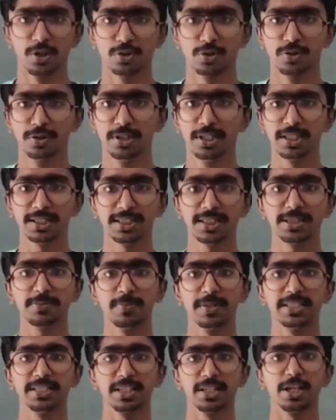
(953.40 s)
So this is
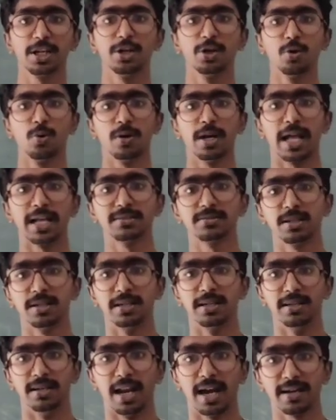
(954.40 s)
basically known as the
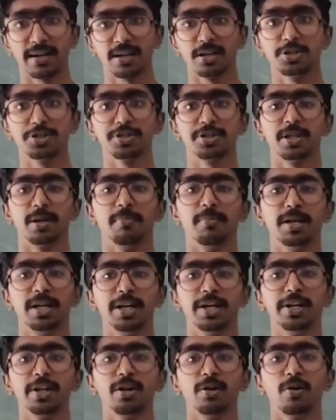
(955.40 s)
lateral
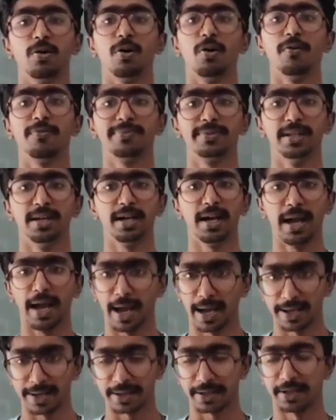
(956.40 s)
stability of the
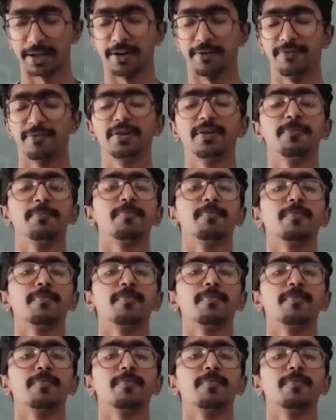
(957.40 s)
aircraft.